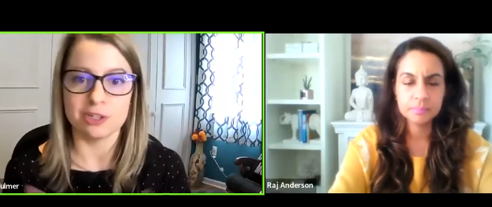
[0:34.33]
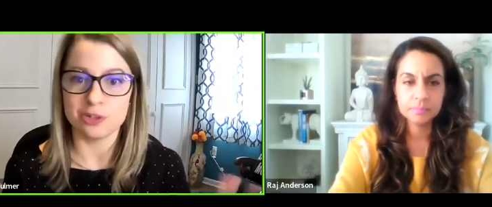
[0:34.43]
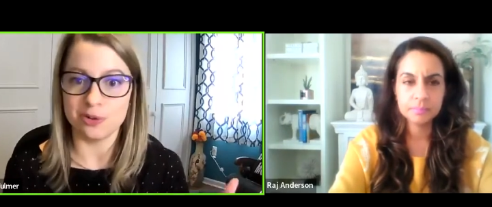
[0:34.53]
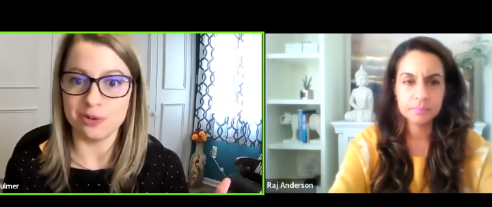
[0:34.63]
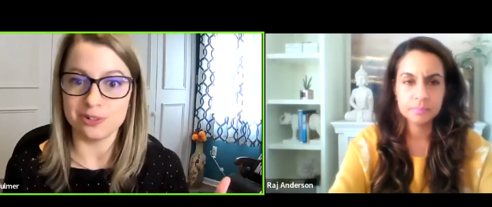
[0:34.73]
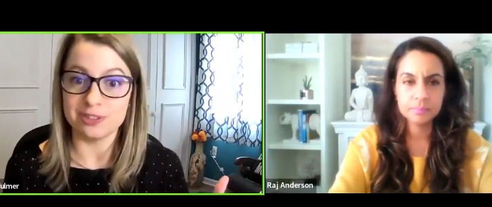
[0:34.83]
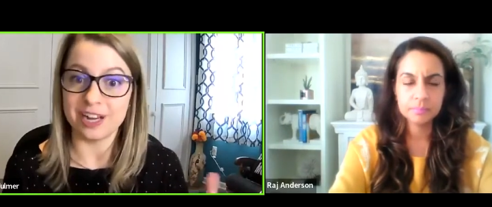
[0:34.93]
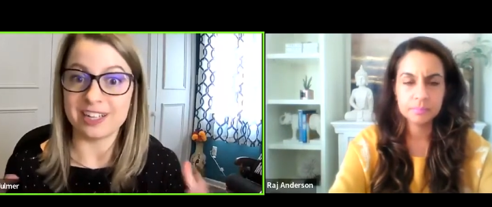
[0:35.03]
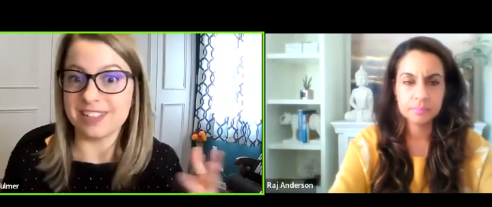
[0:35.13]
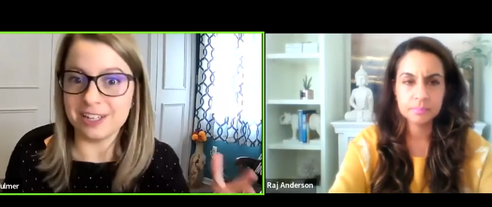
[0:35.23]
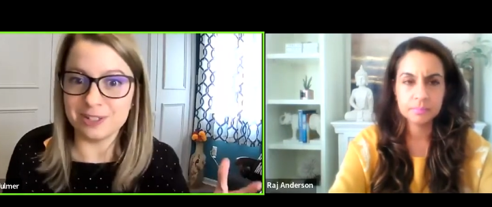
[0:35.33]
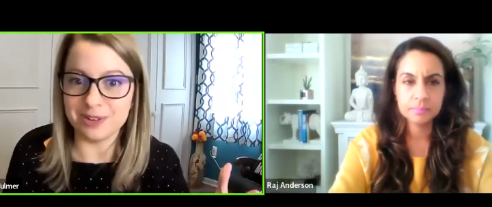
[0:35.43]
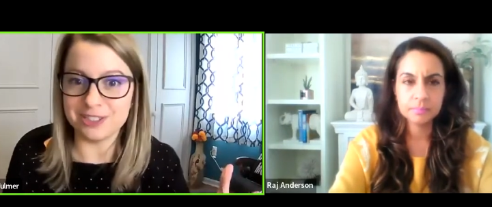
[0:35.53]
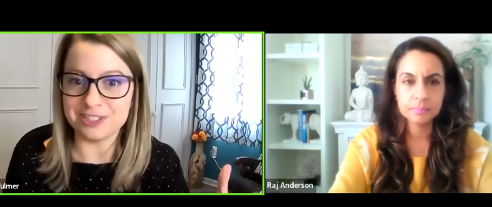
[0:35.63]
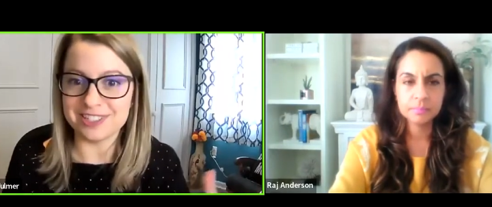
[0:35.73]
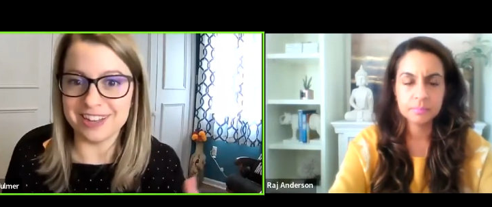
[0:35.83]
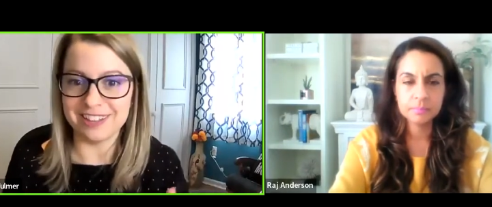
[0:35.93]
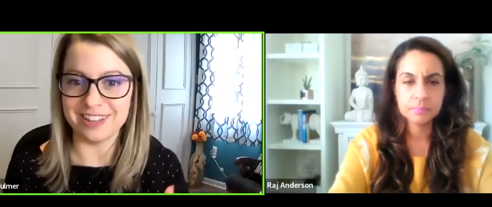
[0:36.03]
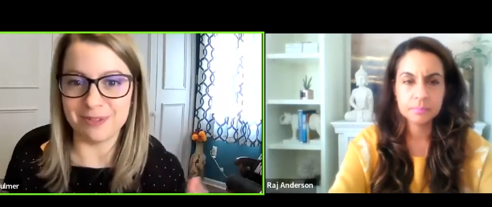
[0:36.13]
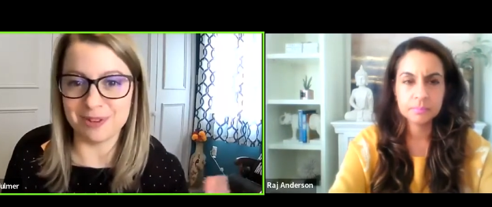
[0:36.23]
Speaker 1: So exactly what I just said,
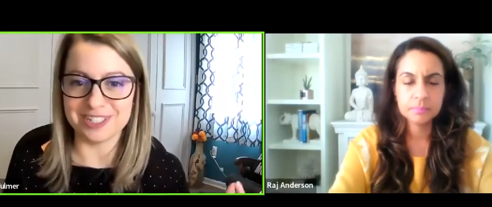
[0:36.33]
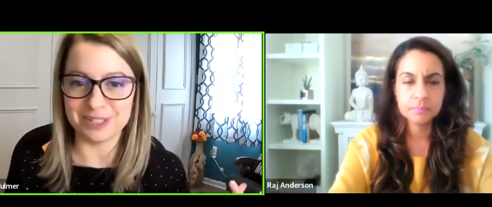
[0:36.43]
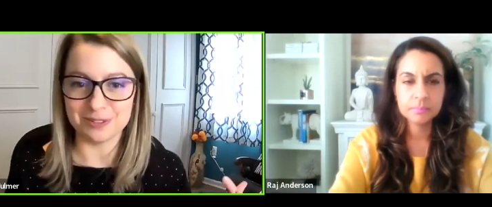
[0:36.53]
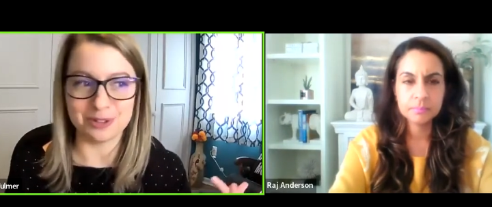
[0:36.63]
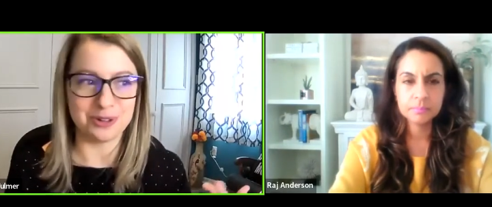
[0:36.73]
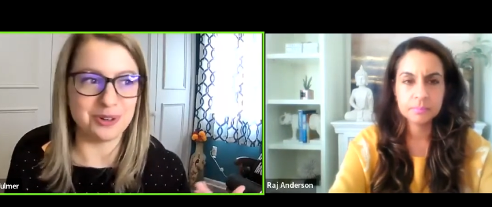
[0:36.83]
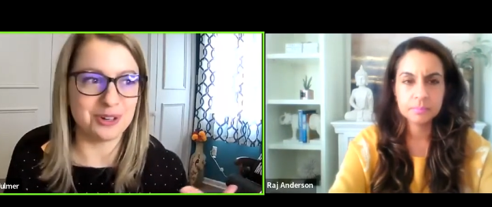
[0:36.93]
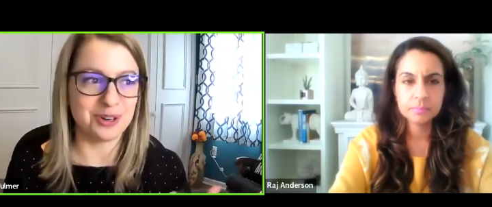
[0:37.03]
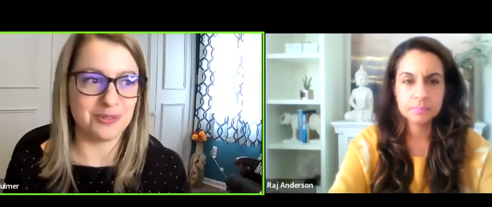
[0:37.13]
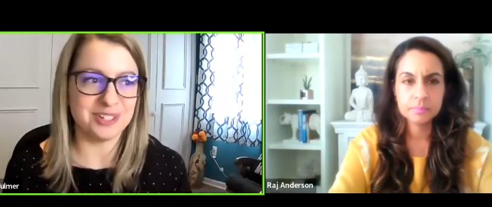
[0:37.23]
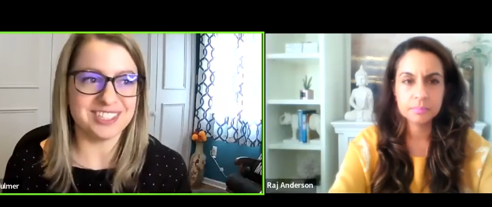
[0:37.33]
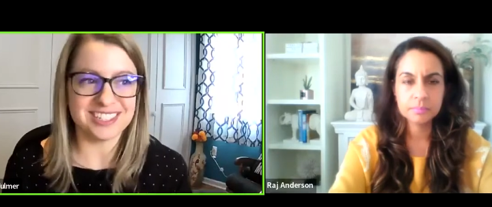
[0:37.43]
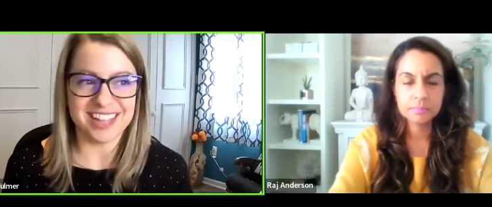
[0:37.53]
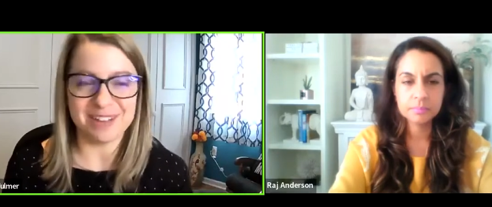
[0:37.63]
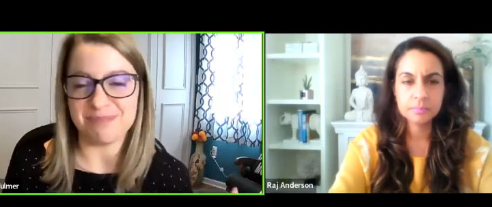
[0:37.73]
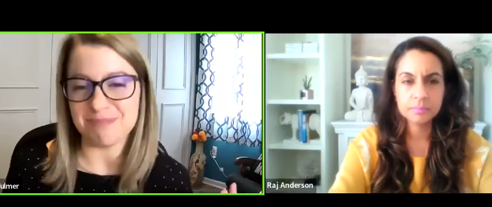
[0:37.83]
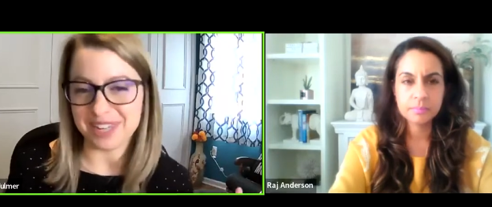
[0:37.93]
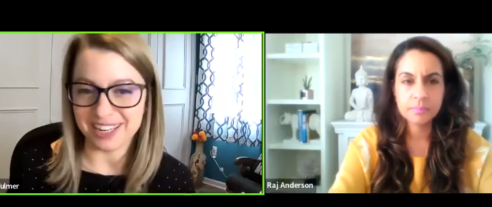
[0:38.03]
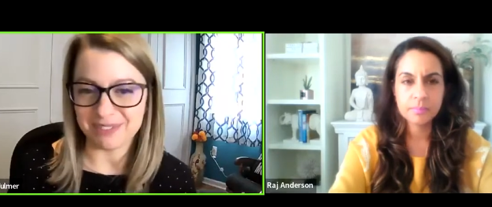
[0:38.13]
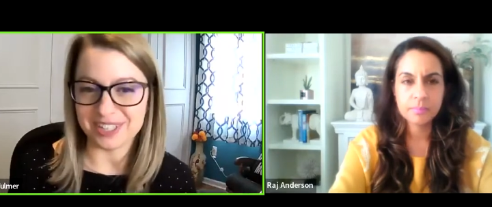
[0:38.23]
that word difficult, what does that mean?